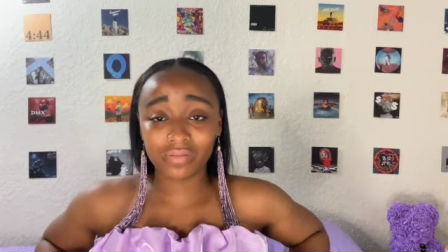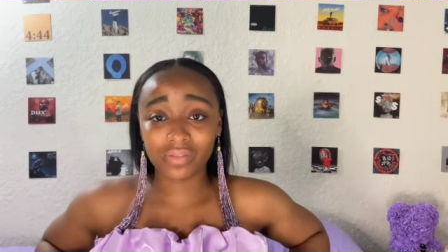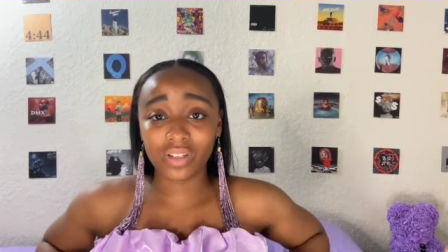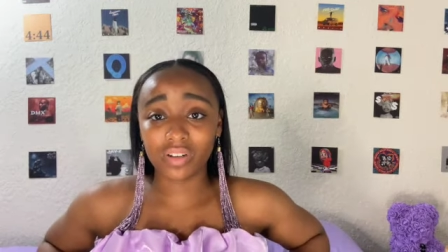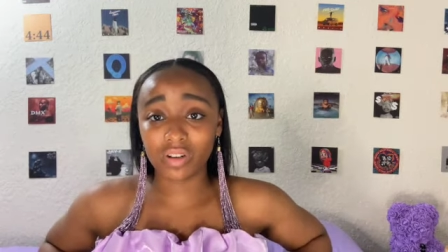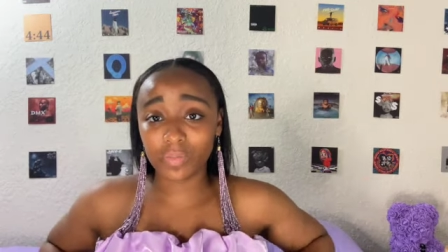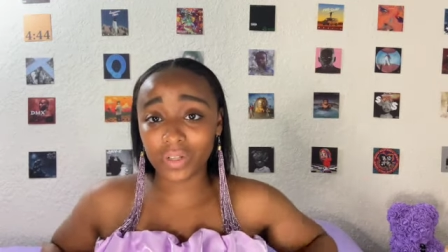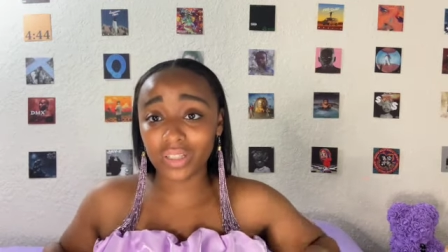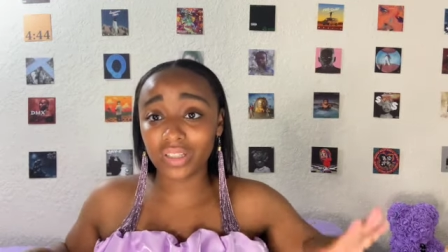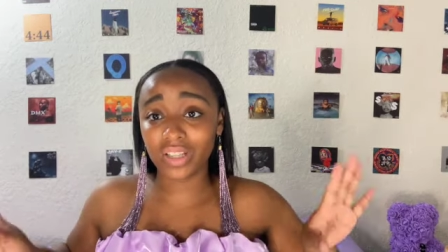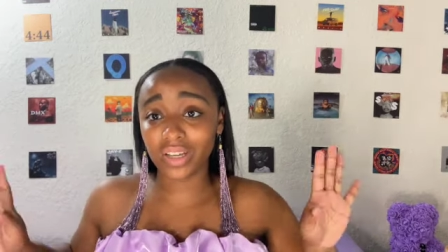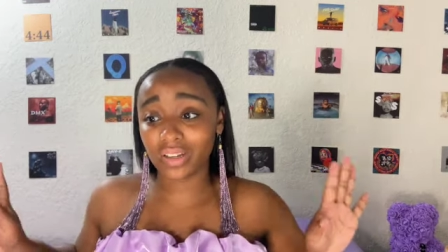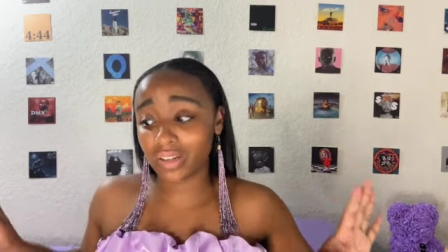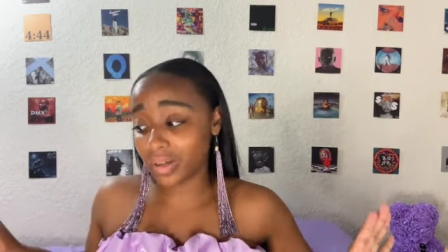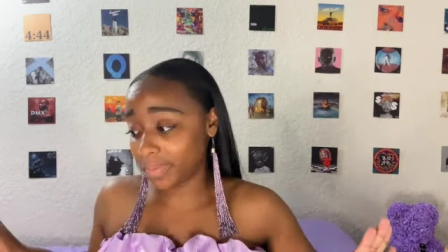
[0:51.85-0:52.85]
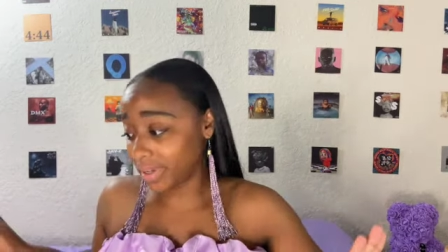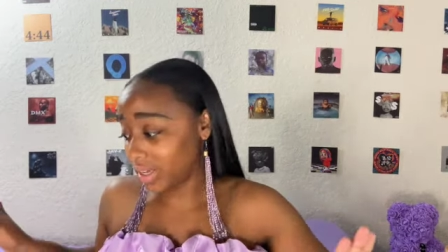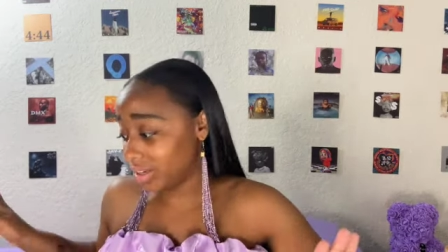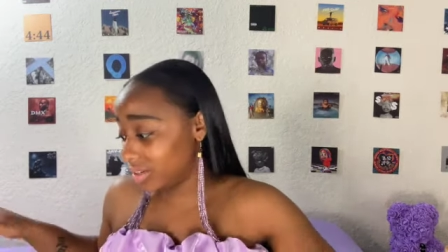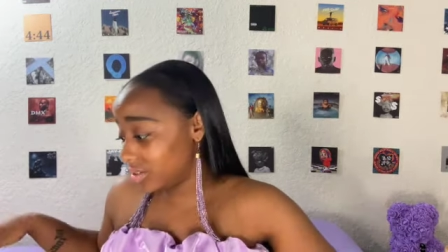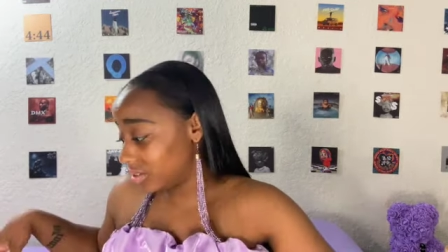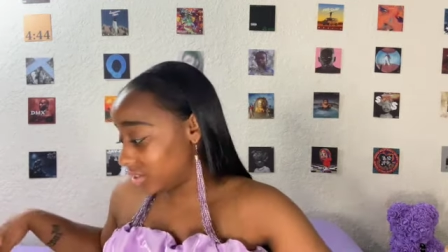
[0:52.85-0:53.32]
And I hope I look like a
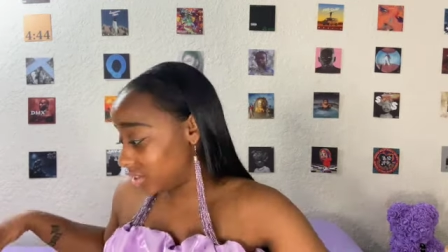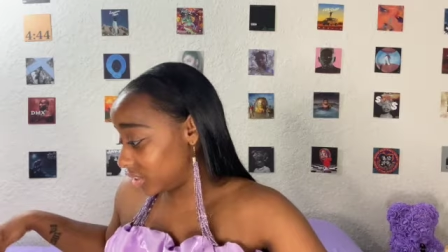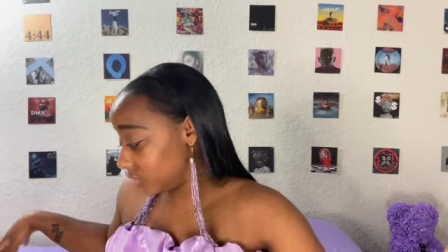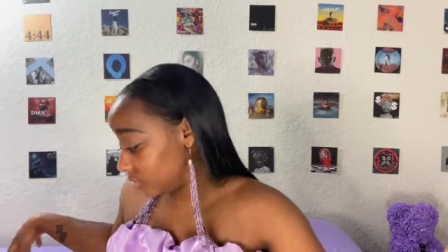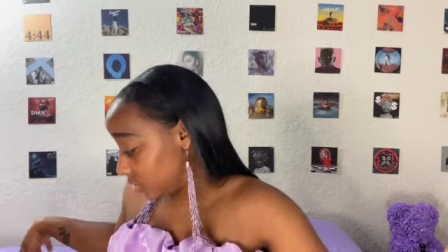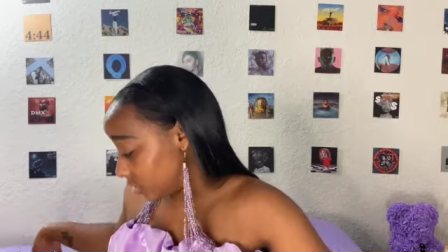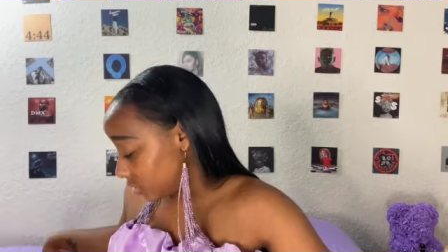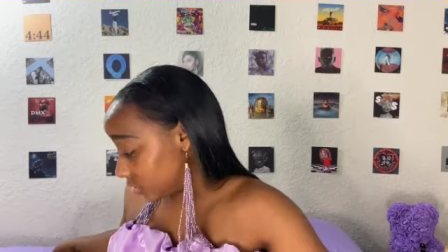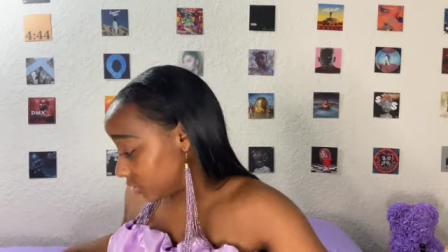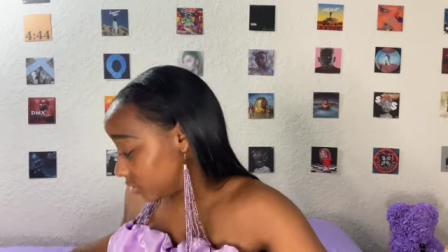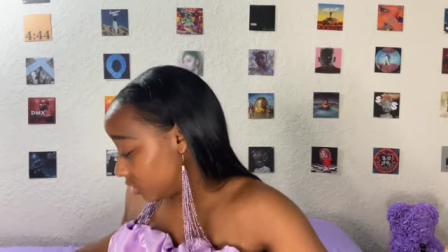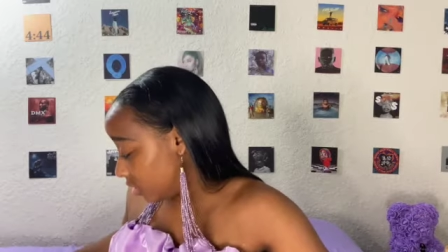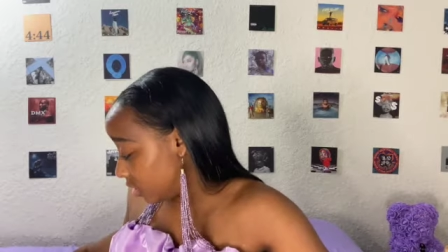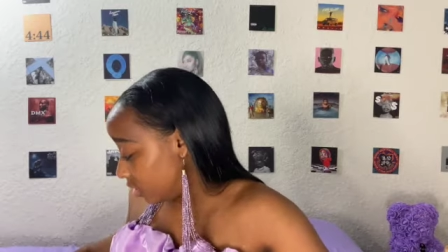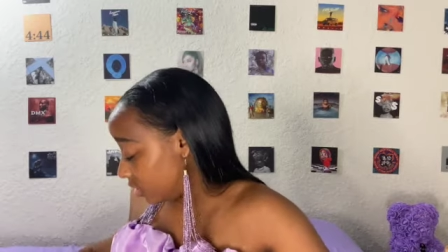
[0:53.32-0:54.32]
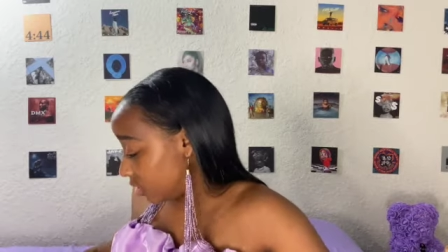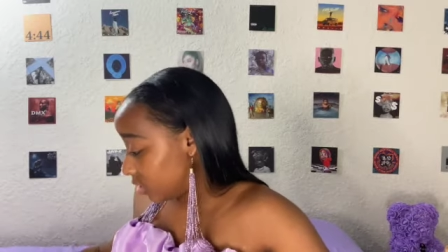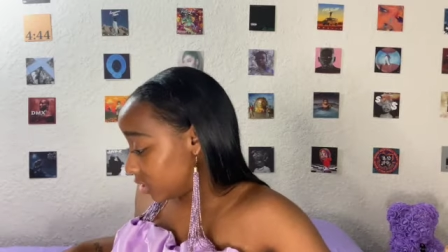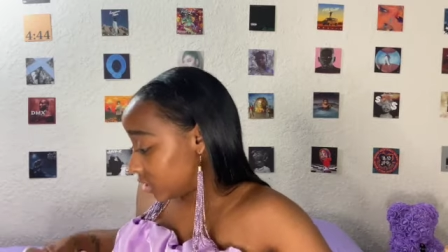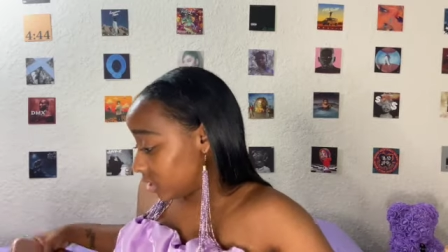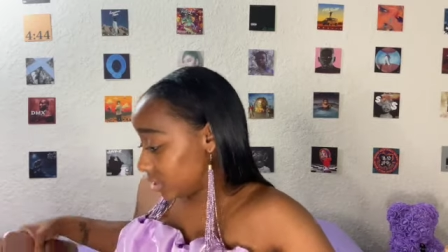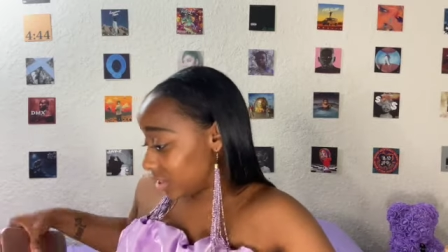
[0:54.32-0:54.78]
cupcake, because that was the
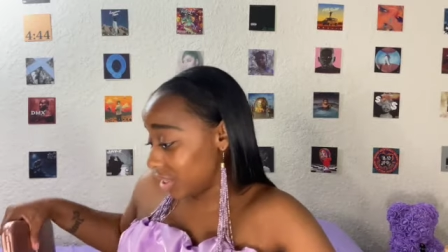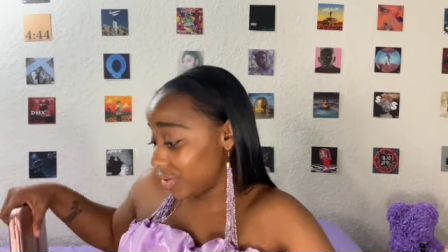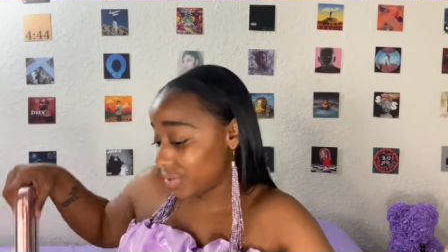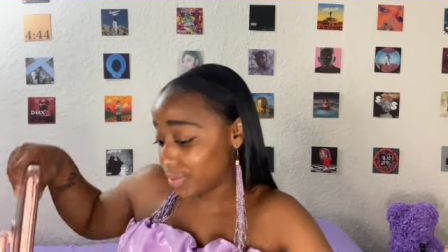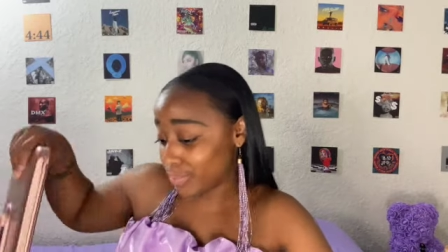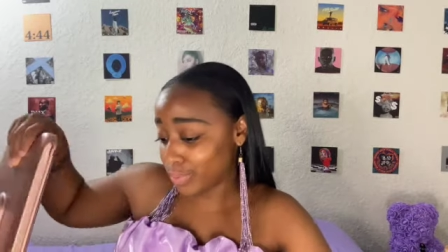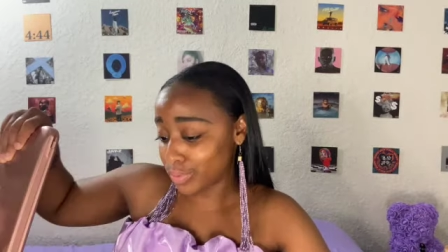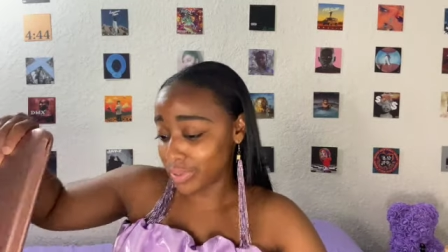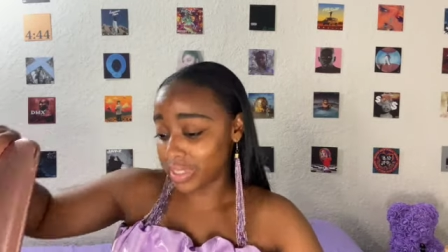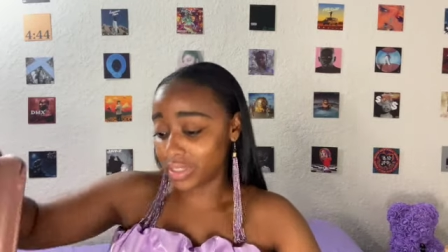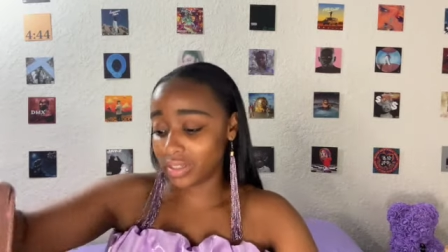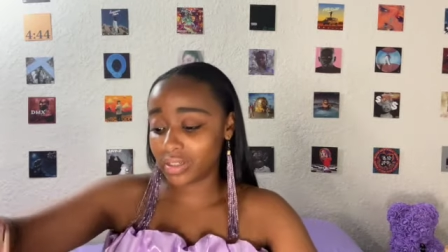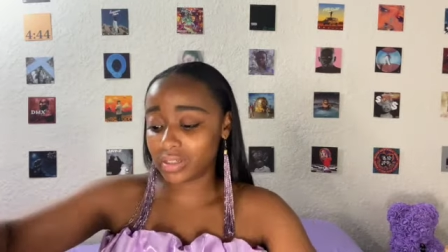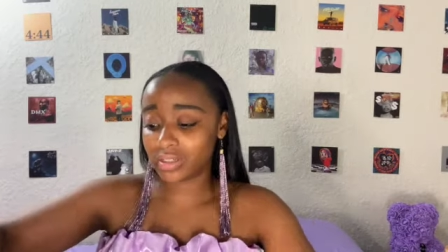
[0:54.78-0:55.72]
that was the point.